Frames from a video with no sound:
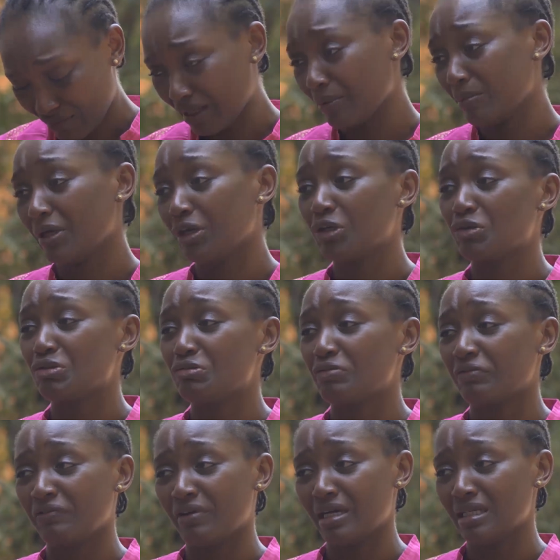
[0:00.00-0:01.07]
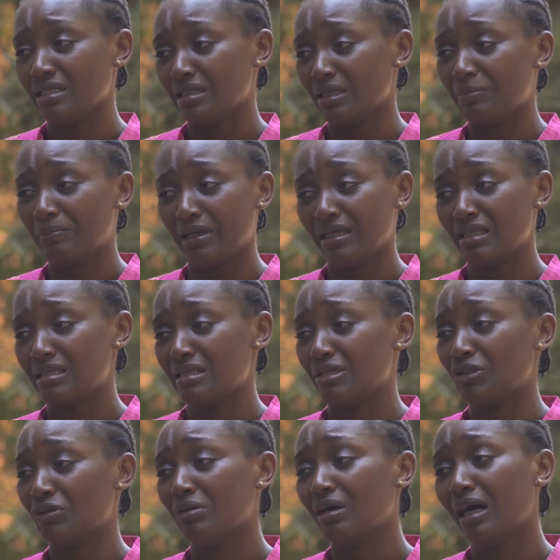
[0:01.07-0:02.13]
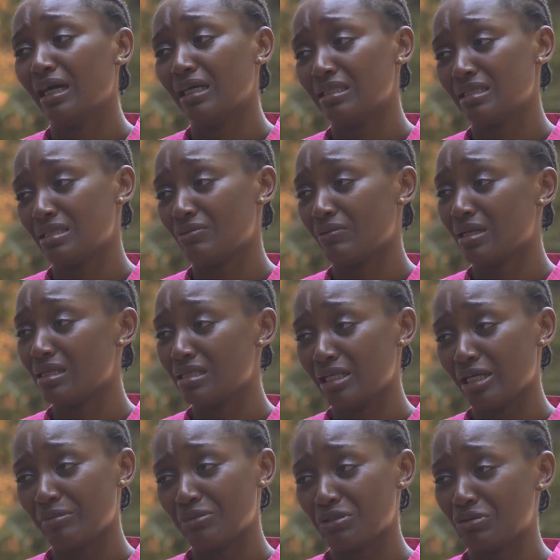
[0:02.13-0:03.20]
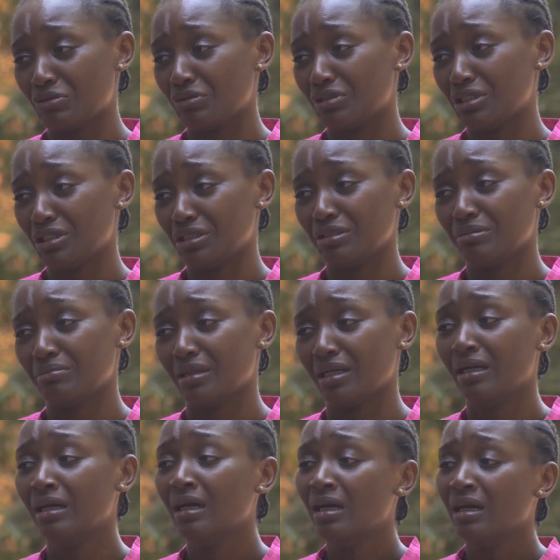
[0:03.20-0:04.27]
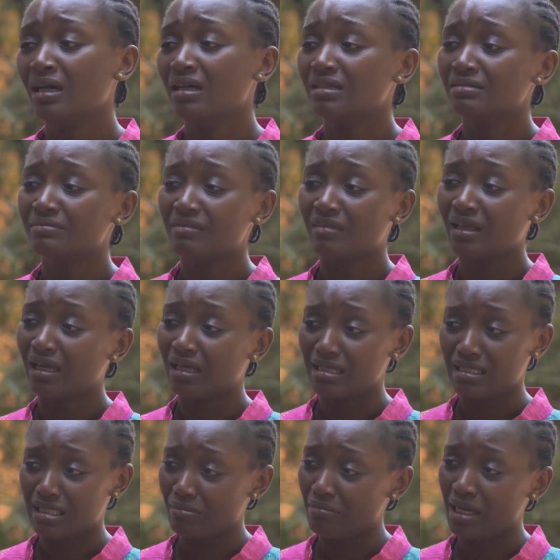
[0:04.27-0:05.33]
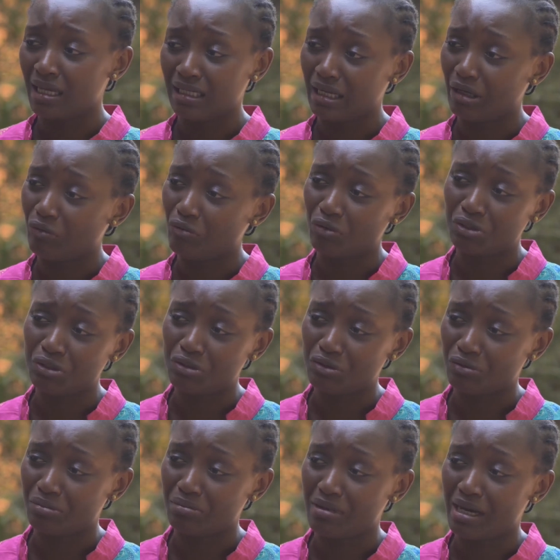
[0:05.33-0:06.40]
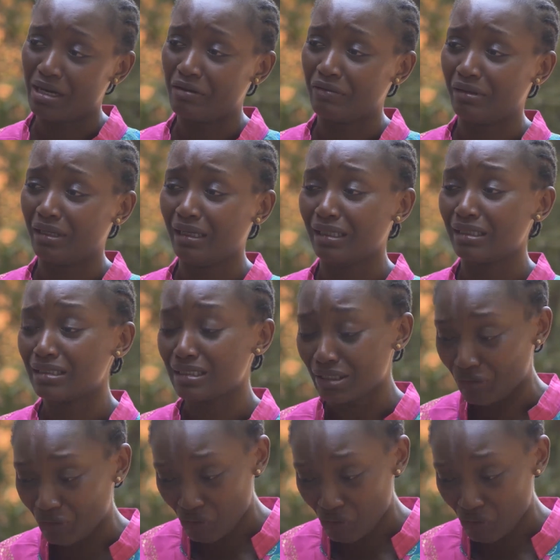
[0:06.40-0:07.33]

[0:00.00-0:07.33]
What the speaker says: They beg you to find a place in your heart to accept Sochima. He's the man I want to marry. He's the